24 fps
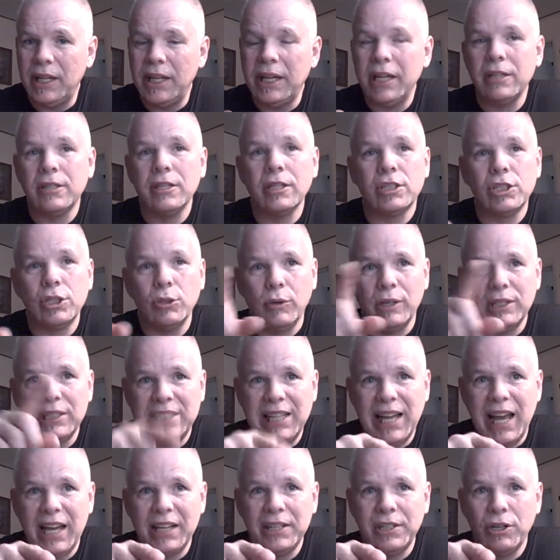Either to a
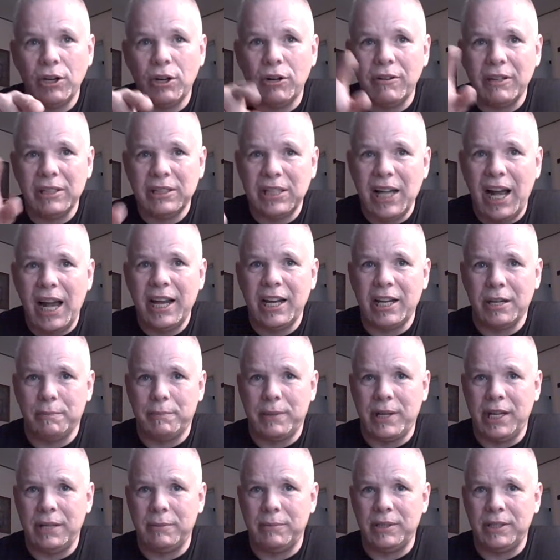dead or a dying
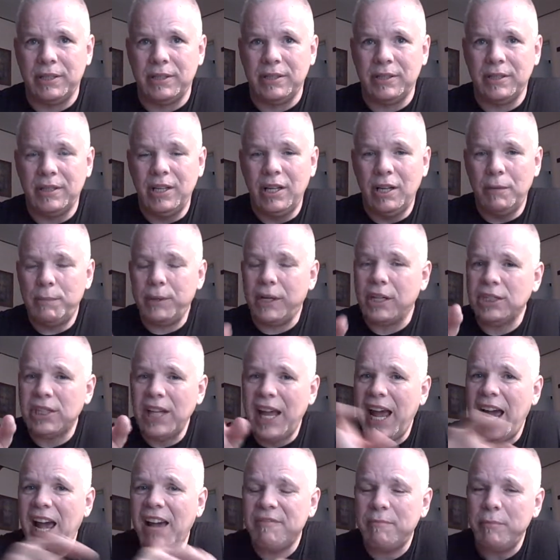baby. Because
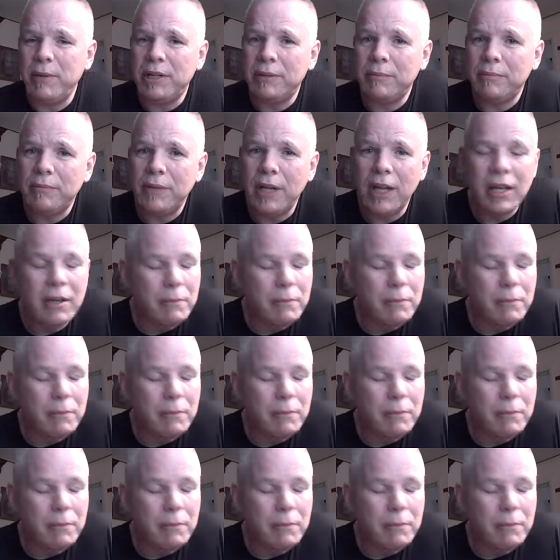there have been